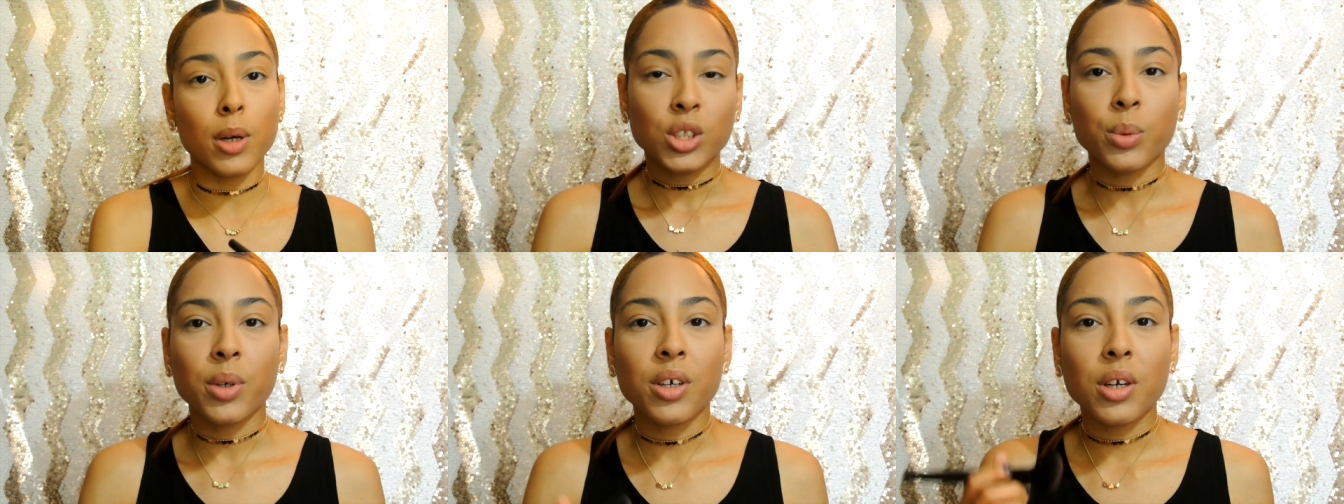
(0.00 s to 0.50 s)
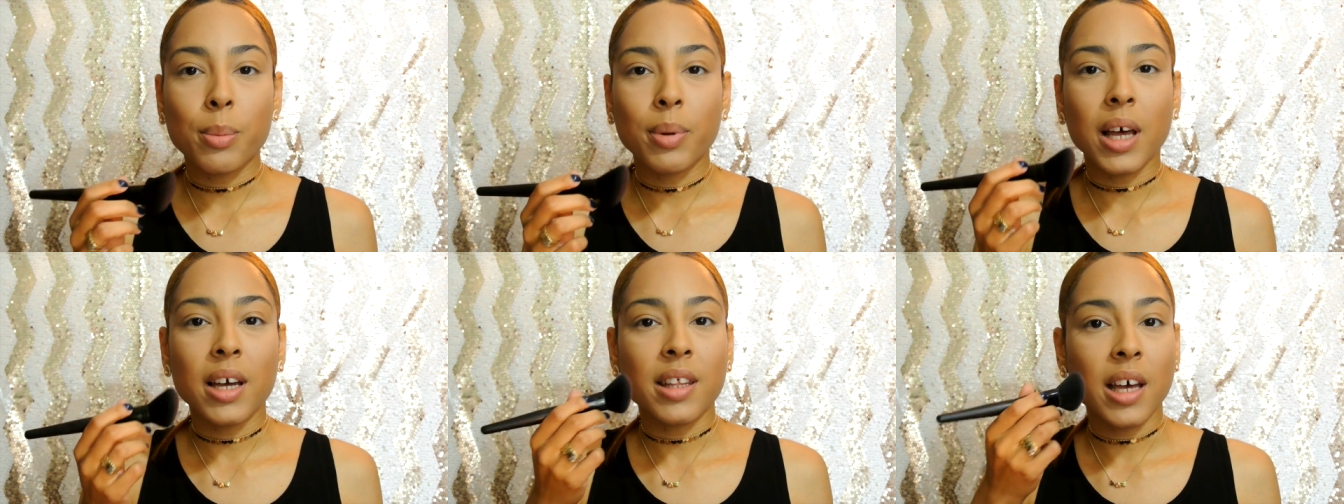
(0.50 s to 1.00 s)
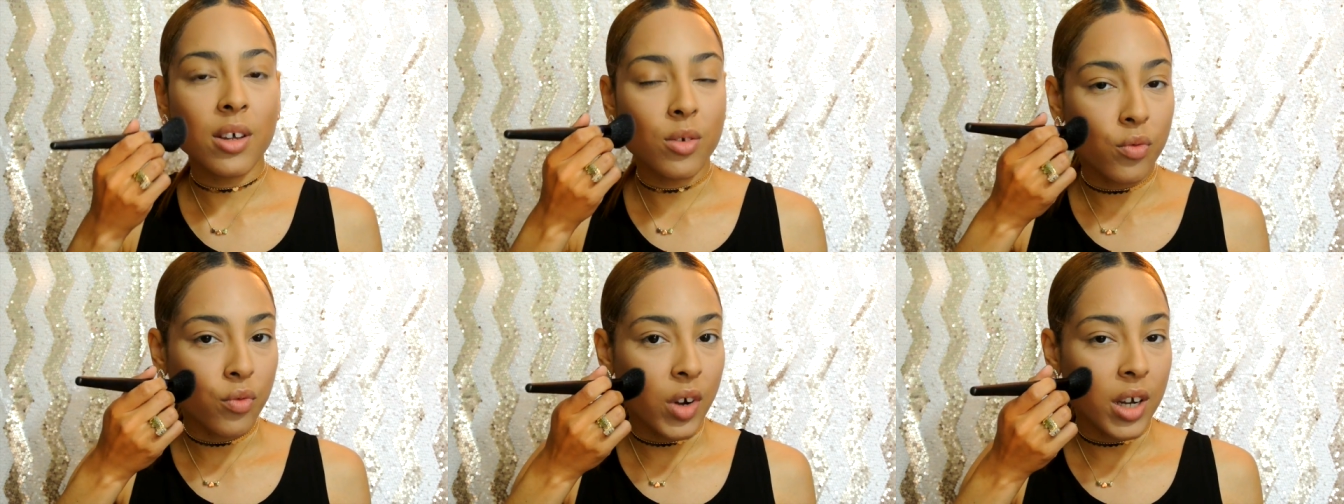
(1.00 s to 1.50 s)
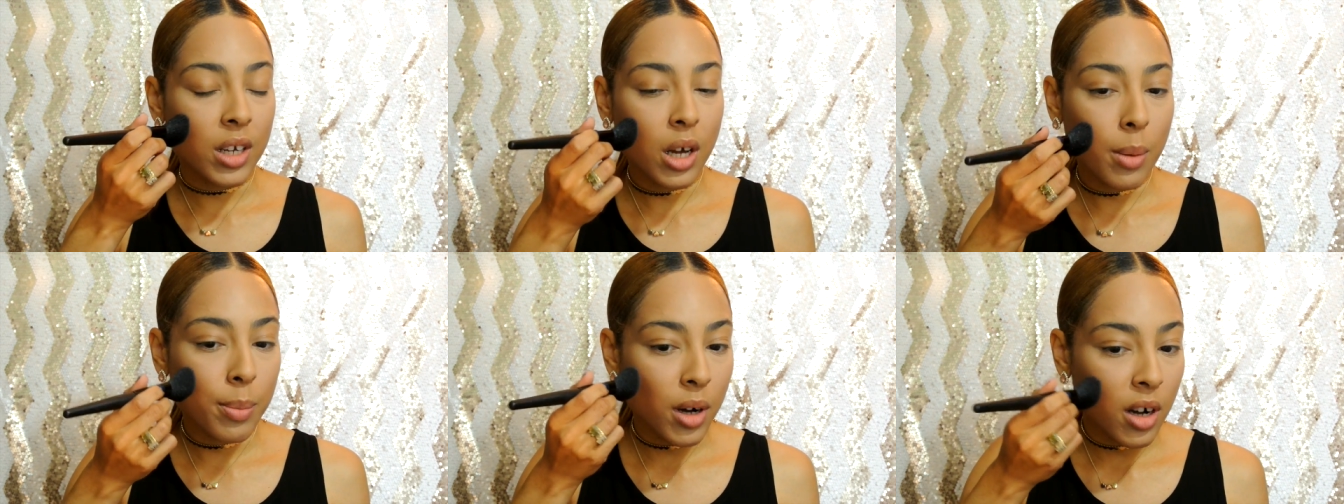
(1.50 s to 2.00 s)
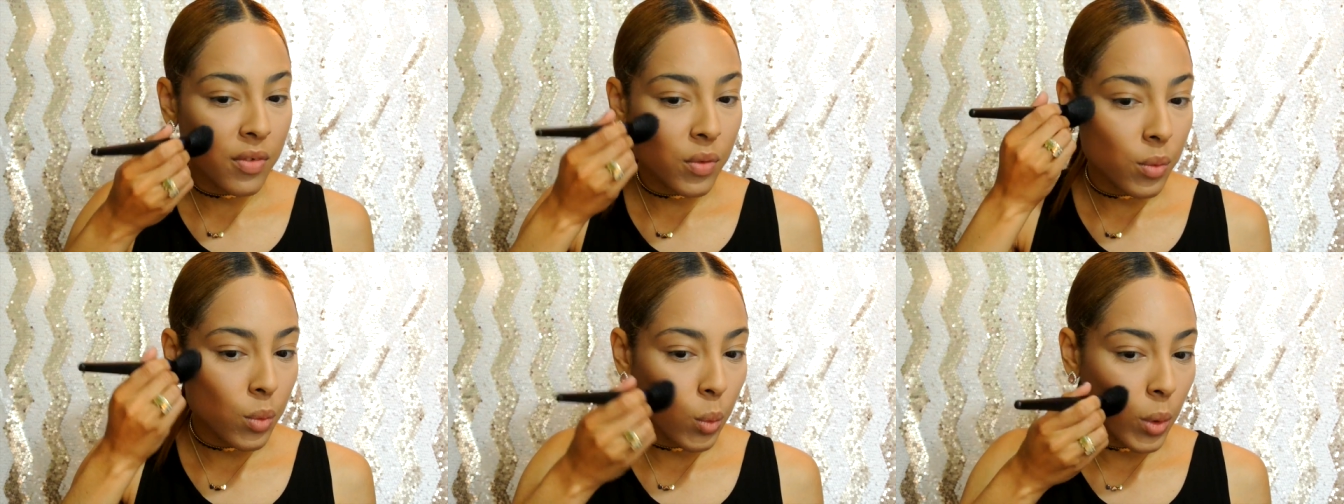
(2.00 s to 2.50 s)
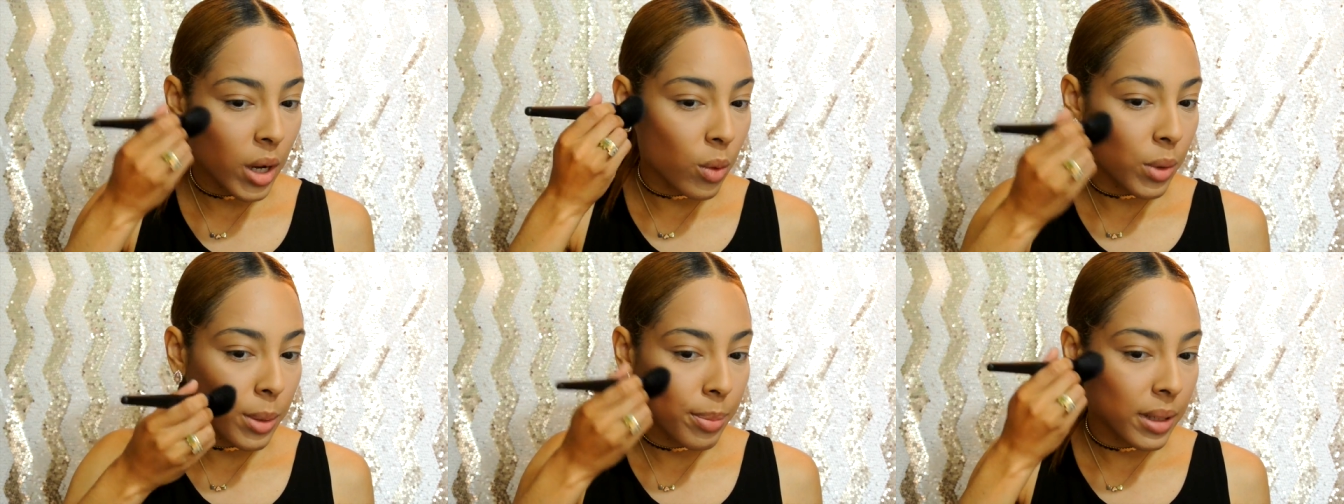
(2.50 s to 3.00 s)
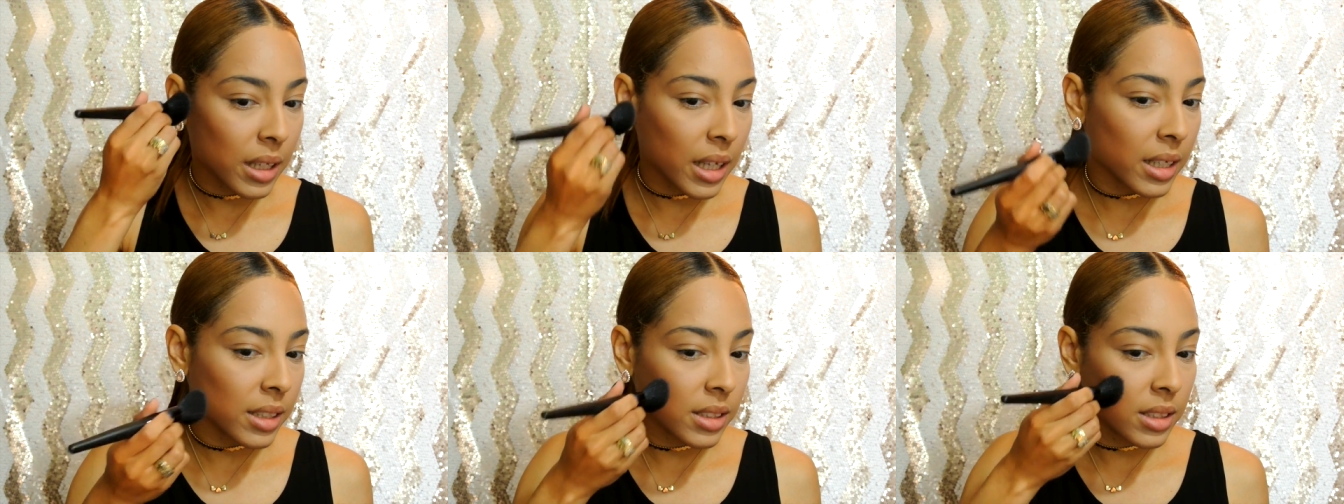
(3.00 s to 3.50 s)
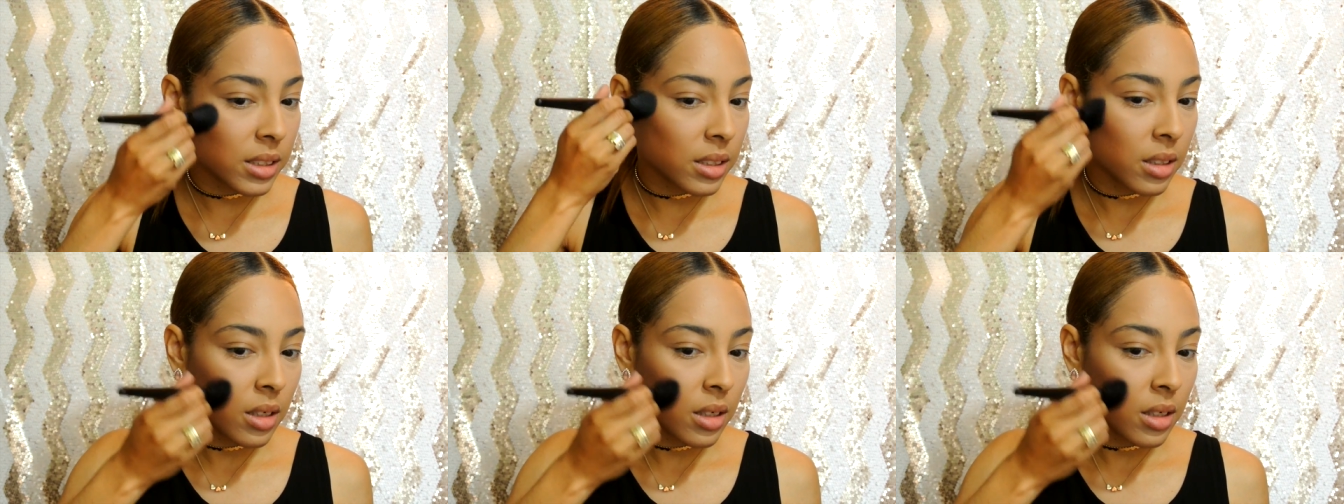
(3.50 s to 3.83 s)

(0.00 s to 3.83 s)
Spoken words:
So we're going to apply that right above where we placed